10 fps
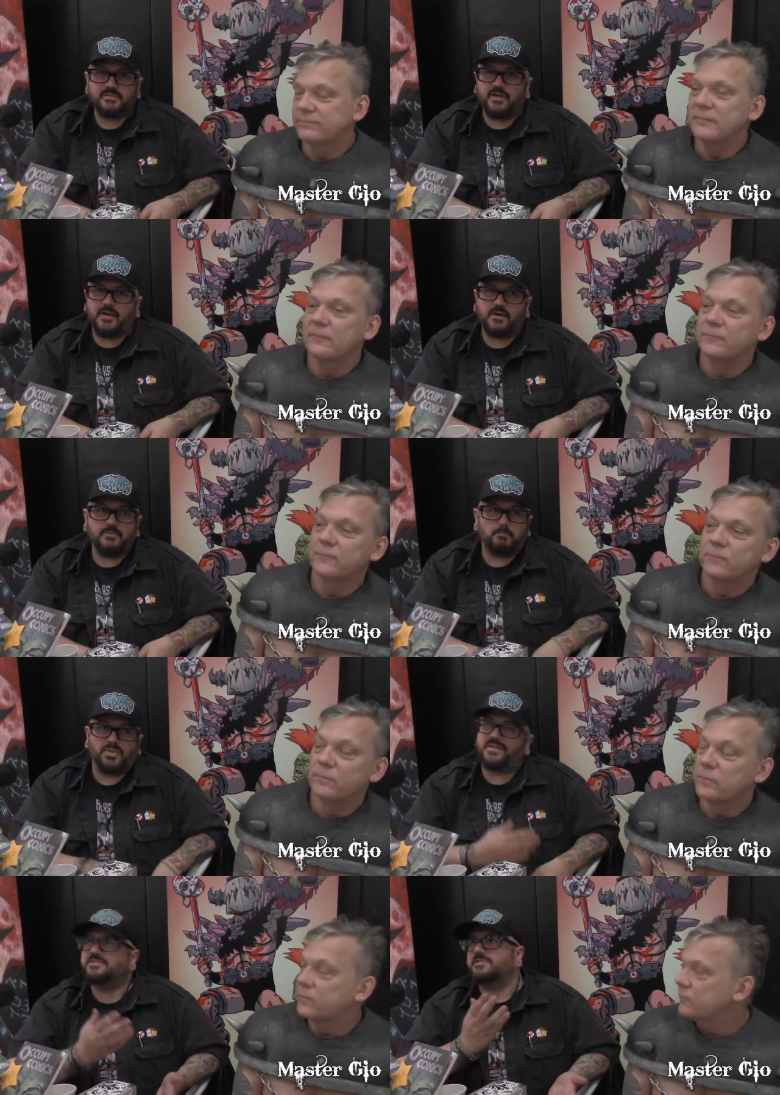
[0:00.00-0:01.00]
Speaker 1: you know,
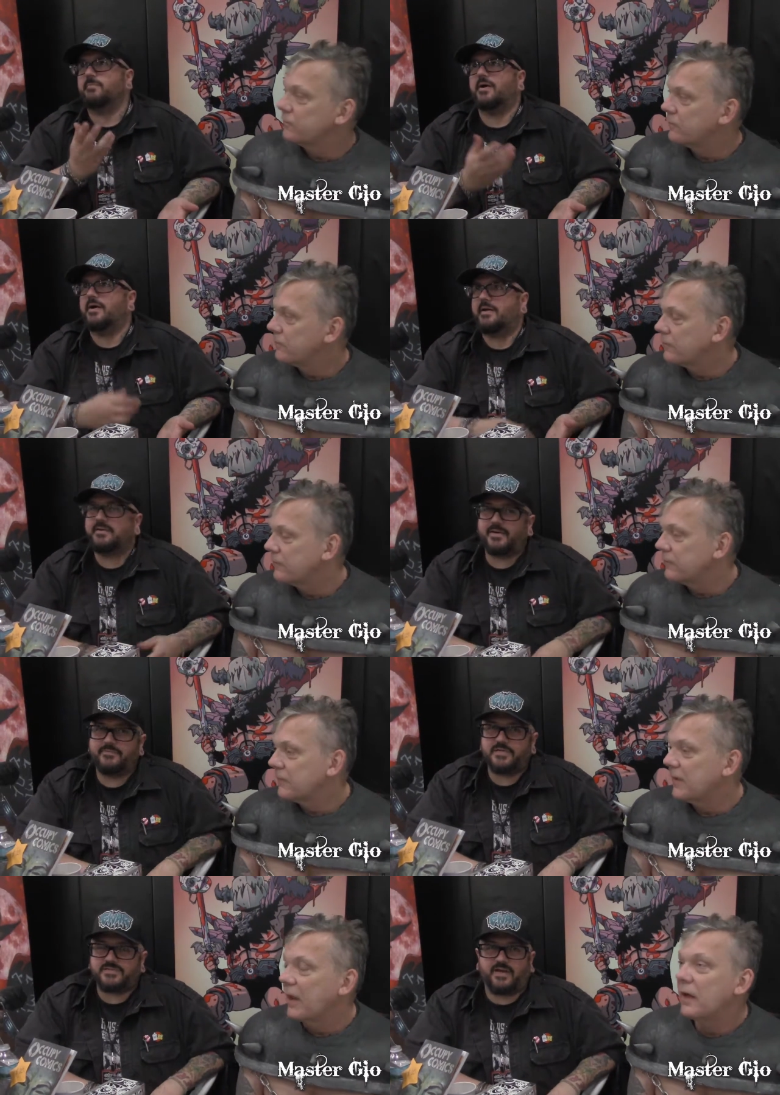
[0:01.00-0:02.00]
blood spray. I
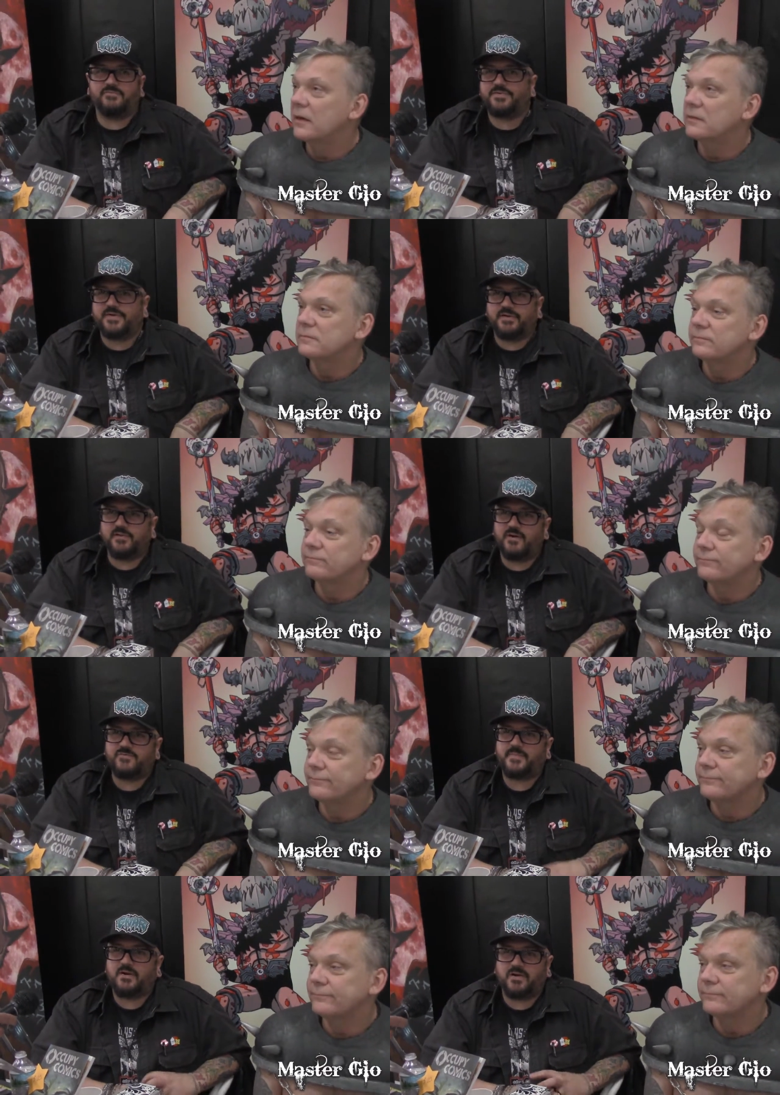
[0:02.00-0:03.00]
mean, it's everything you
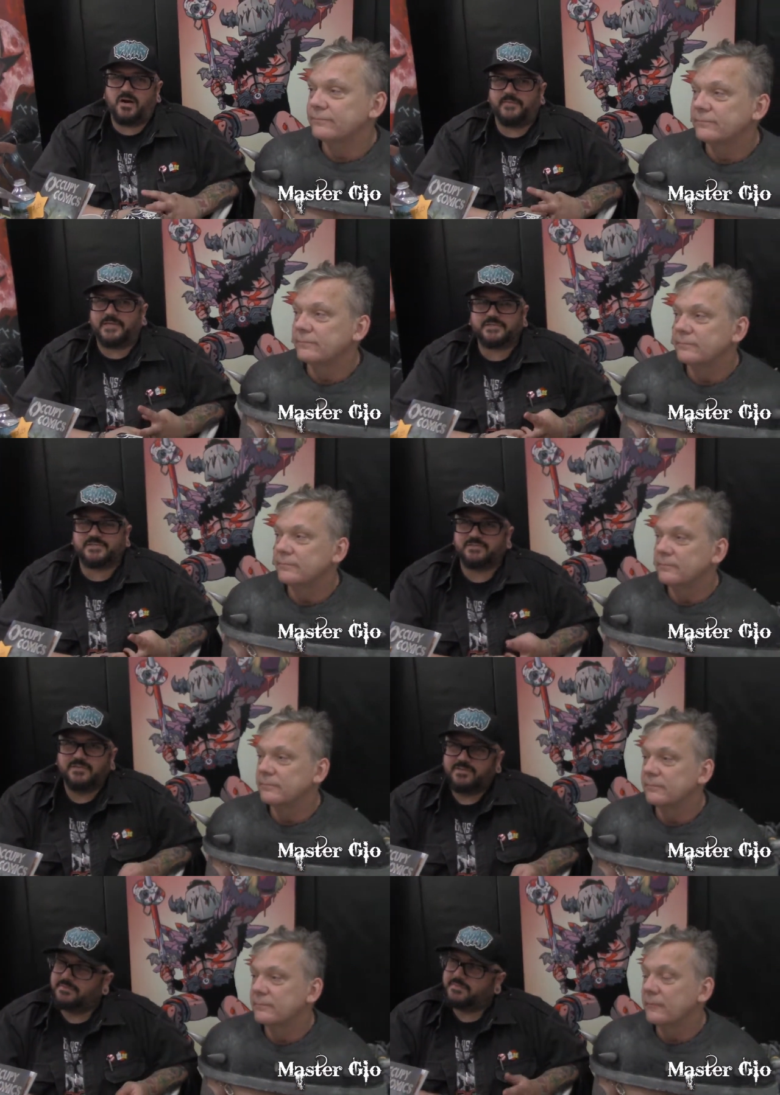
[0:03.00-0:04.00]
love about comics,
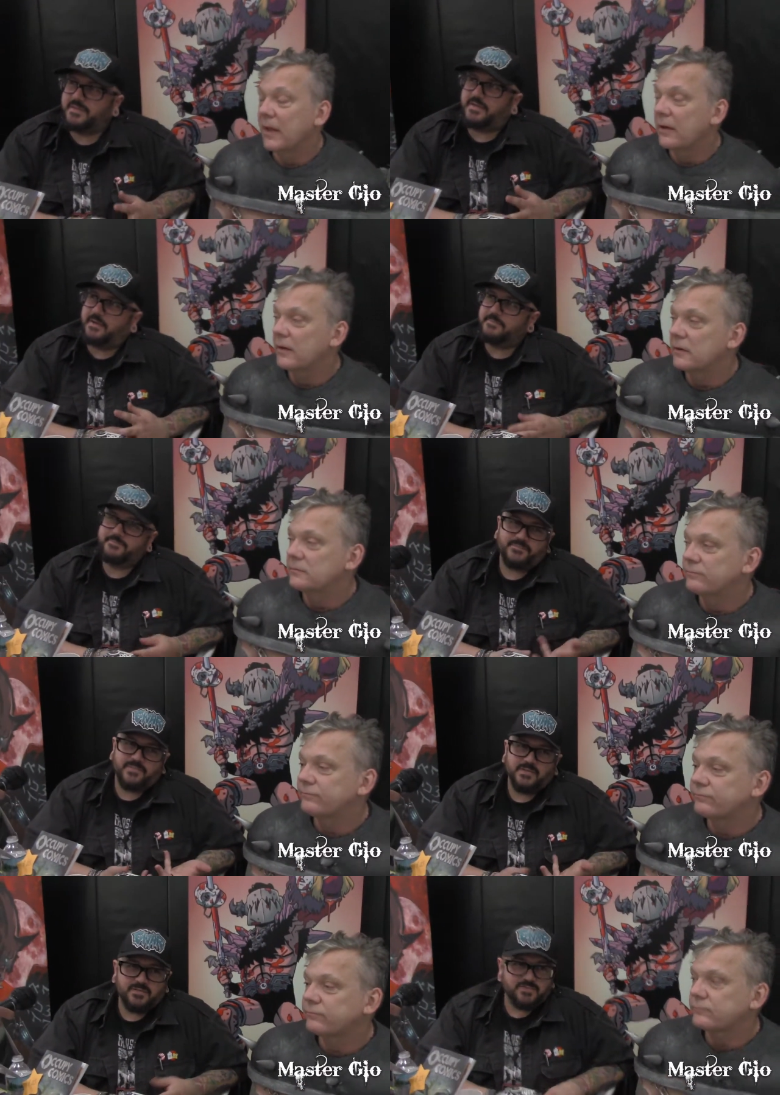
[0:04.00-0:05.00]
you know?
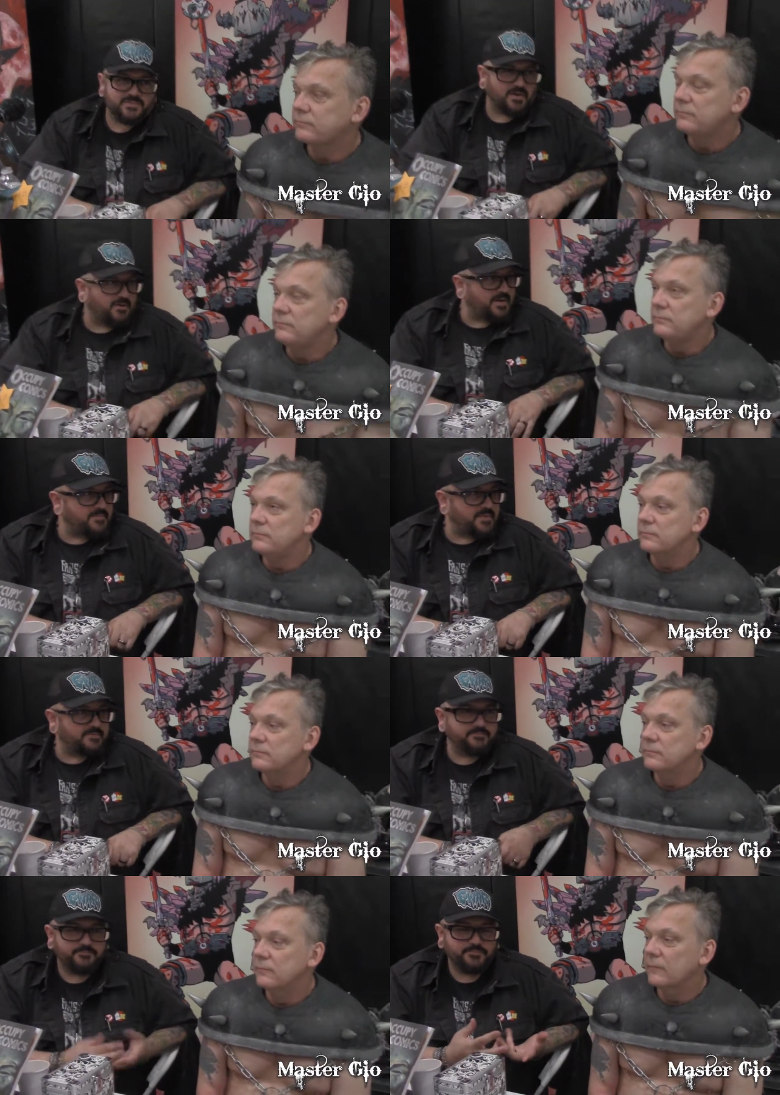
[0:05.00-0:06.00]
Speaker 2: So, I mean...
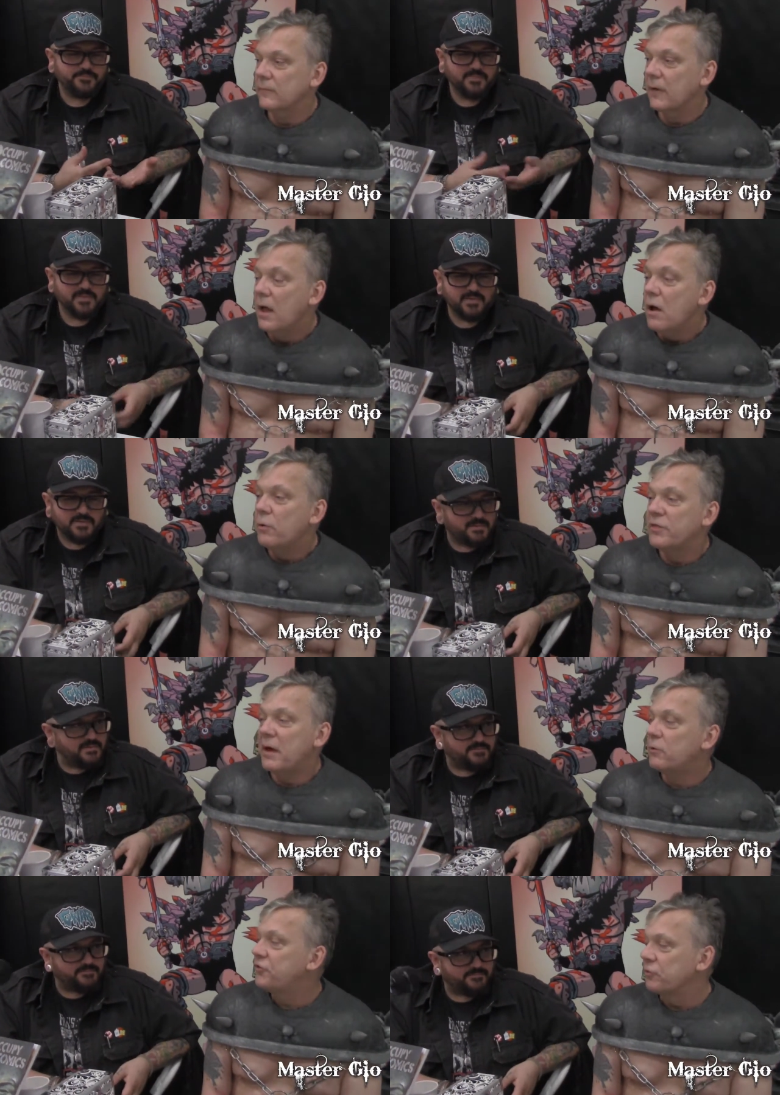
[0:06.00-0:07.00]
Well,
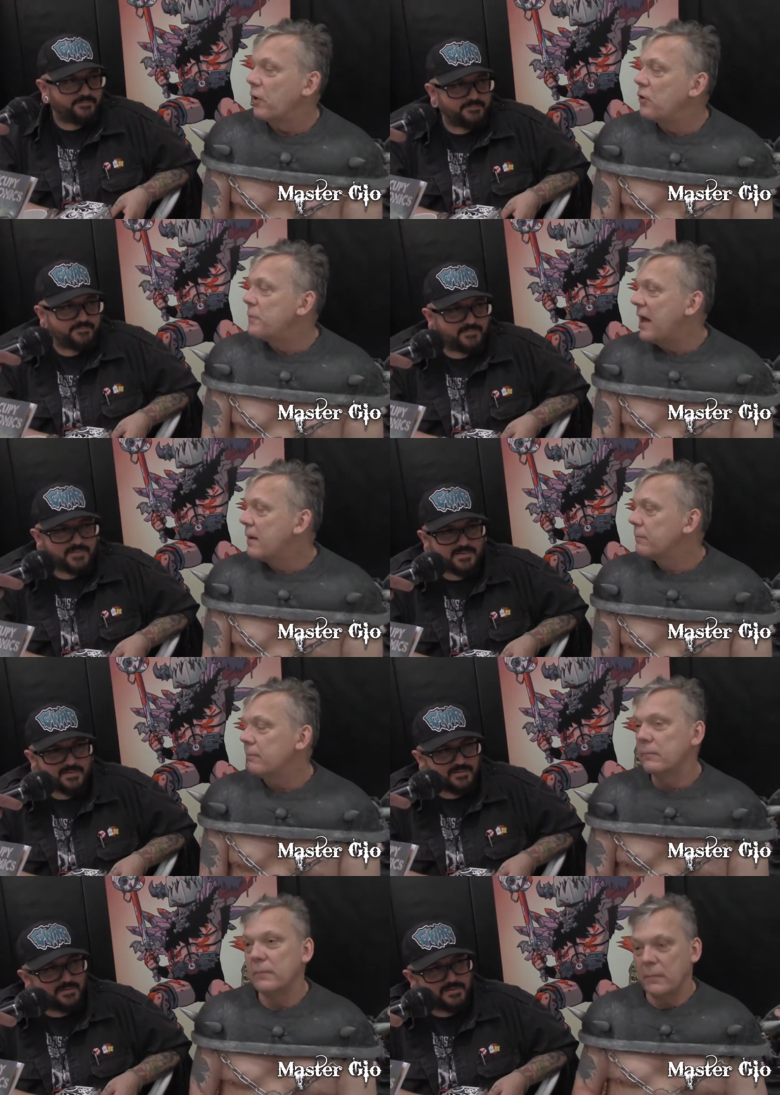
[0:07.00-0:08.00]
that was the roadmap.
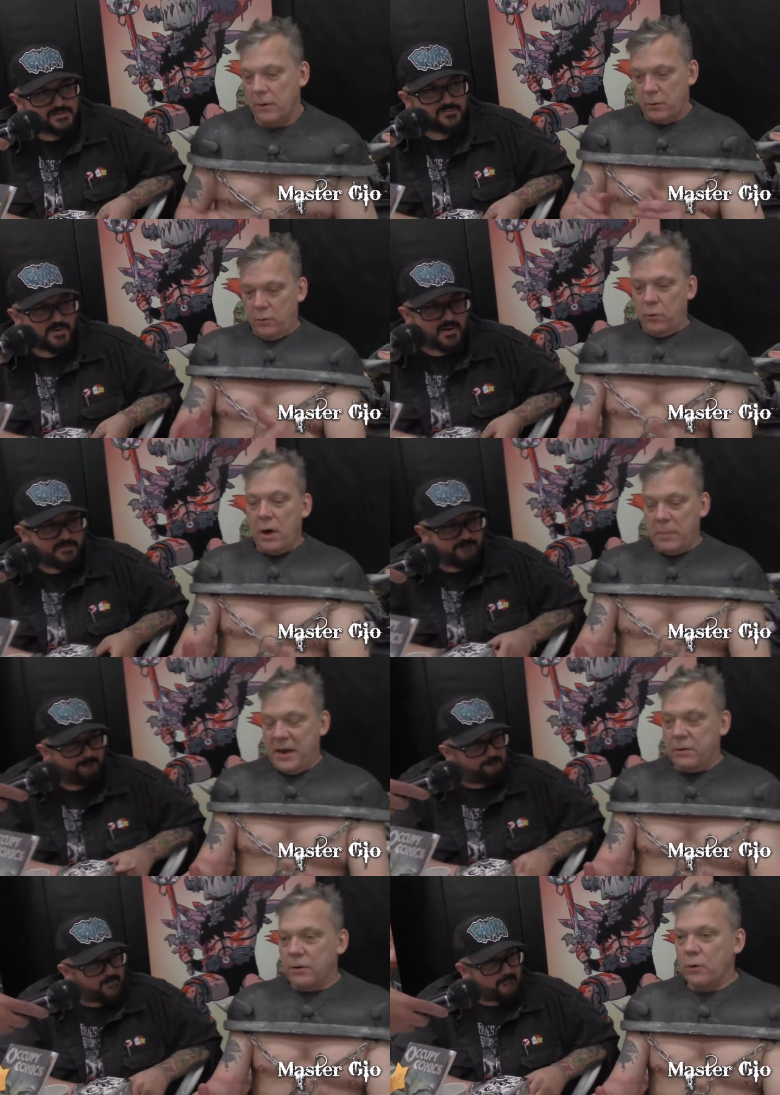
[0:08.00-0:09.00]
Right. I
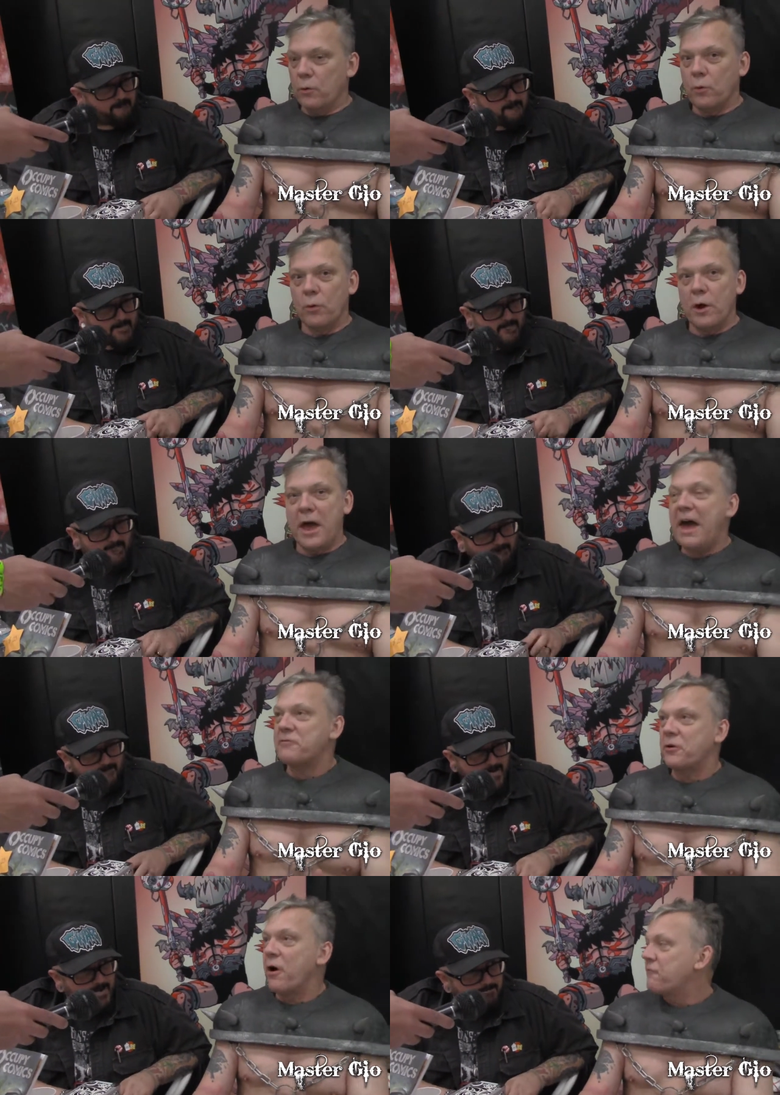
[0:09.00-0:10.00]
mean,
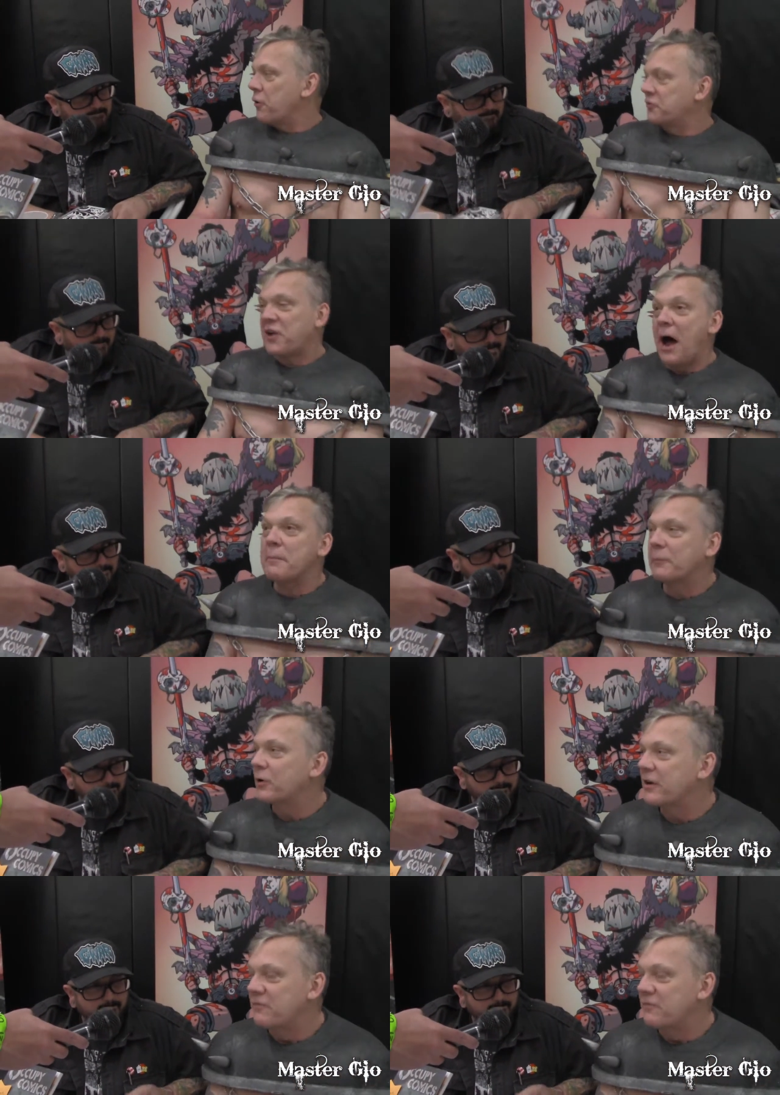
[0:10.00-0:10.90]
after our first comic book